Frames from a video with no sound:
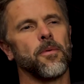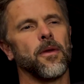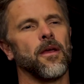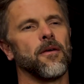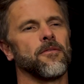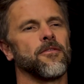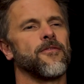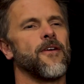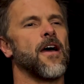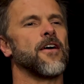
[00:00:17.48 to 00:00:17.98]

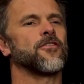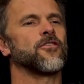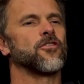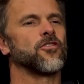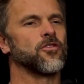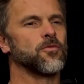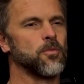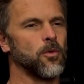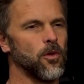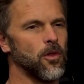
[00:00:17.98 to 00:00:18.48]
RPMs faster
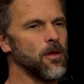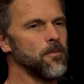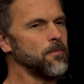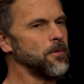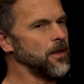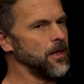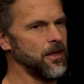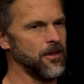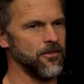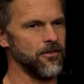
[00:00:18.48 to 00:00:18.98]
spool
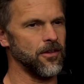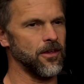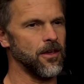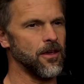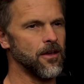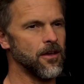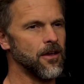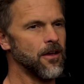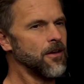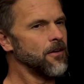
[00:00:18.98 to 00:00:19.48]
up,
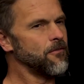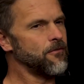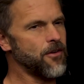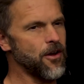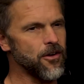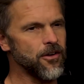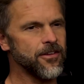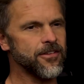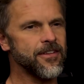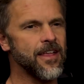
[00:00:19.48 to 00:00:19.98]
easy.
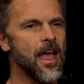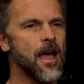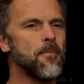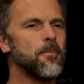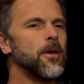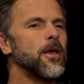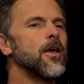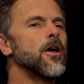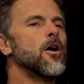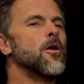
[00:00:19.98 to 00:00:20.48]
Very
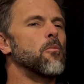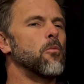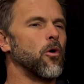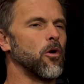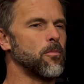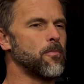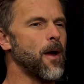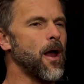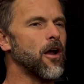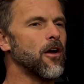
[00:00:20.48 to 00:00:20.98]
snappy,
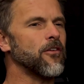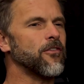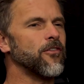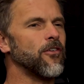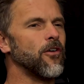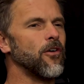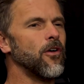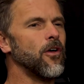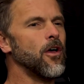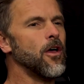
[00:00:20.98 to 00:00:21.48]
more
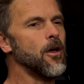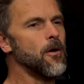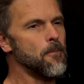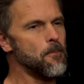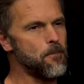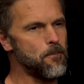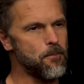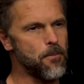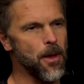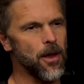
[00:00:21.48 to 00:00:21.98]
powerful,
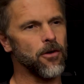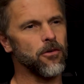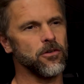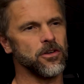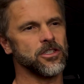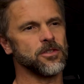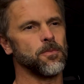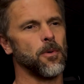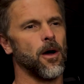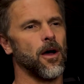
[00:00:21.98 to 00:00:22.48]
better
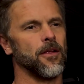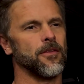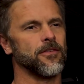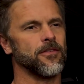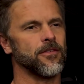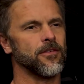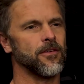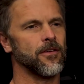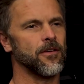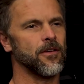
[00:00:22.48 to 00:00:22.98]

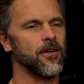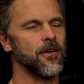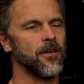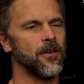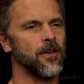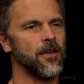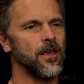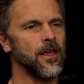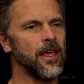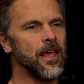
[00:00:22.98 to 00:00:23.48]
response.
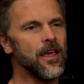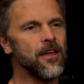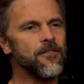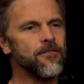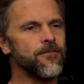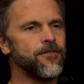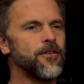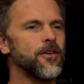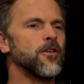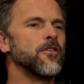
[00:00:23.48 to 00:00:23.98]
It
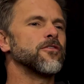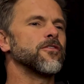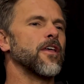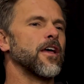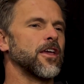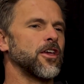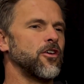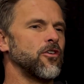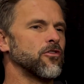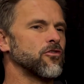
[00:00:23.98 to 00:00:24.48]
feels
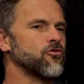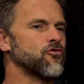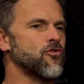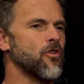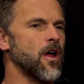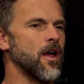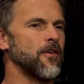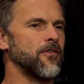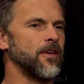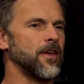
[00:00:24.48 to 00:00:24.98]
like you're
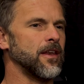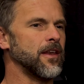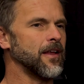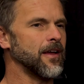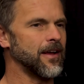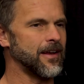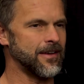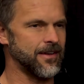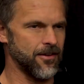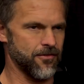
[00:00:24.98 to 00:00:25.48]
driving
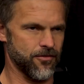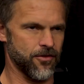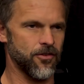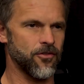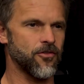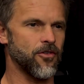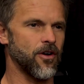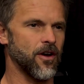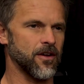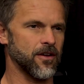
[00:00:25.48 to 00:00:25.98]
a
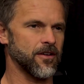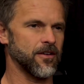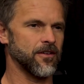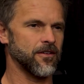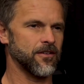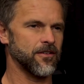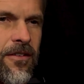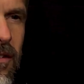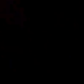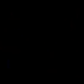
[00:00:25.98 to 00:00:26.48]
different truck.
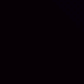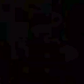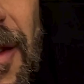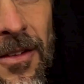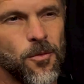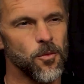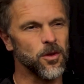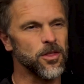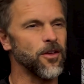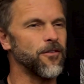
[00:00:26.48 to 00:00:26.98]

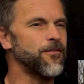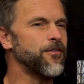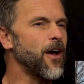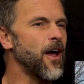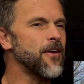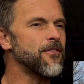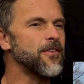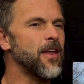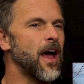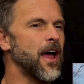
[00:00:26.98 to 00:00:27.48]
With a
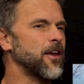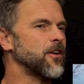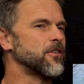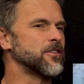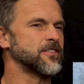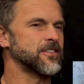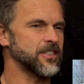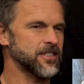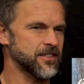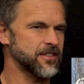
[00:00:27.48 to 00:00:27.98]
5.9
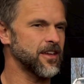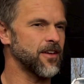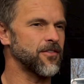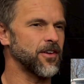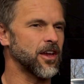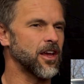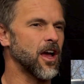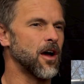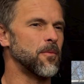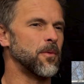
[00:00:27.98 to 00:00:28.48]
or
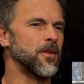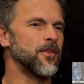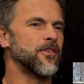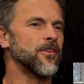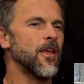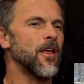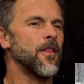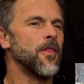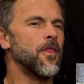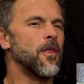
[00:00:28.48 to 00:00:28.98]
6.7
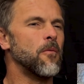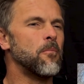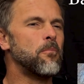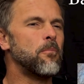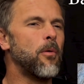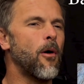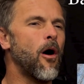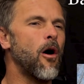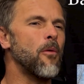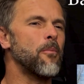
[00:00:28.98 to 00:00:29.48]
Cummins, the
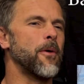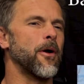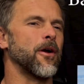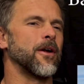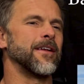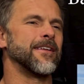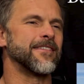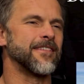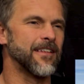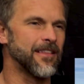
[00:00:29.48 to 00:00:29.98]
ball
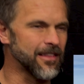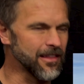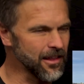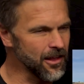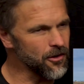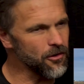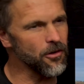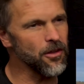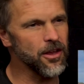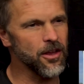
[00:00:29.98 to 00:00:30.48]
bearing is
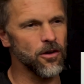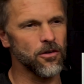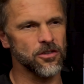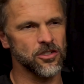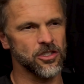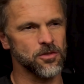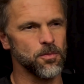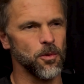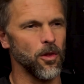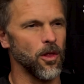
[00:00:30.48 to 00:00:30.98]
literally going
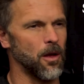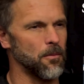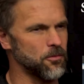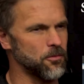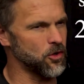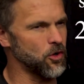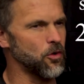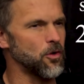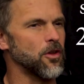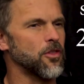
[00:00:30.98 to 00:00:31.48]
to spool
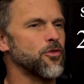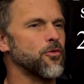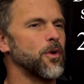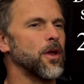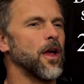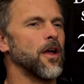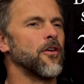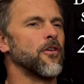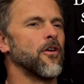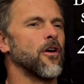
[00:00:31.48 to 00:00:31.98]
200 to
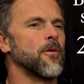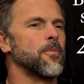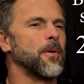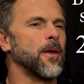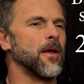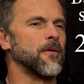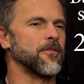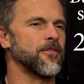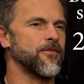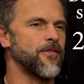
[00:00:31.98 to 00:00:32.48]
300
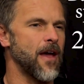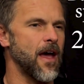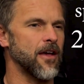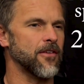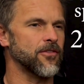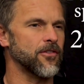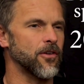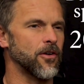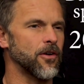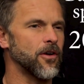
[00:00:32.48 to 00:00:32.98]
RPMs
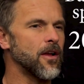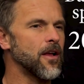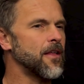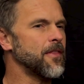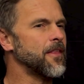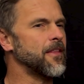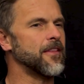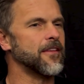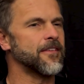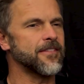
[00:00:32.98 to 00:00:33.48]
faster
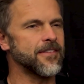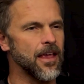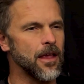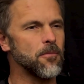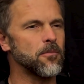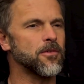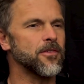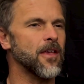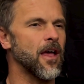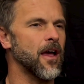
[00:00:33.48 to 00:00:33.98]
than the
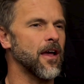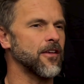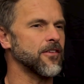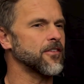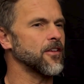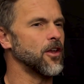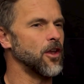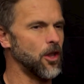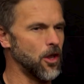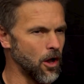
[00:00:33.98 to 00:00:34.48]
same
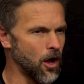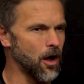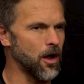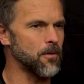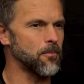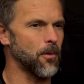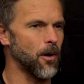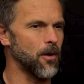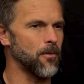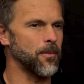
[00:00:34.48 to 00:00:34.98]
size
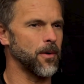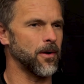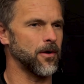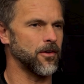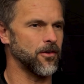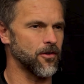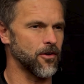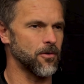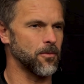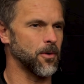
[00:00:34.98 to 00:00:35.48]
non-ball
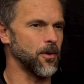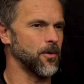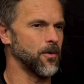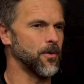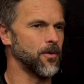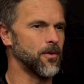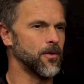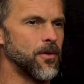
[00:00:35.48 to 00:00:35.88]
bearing turbo.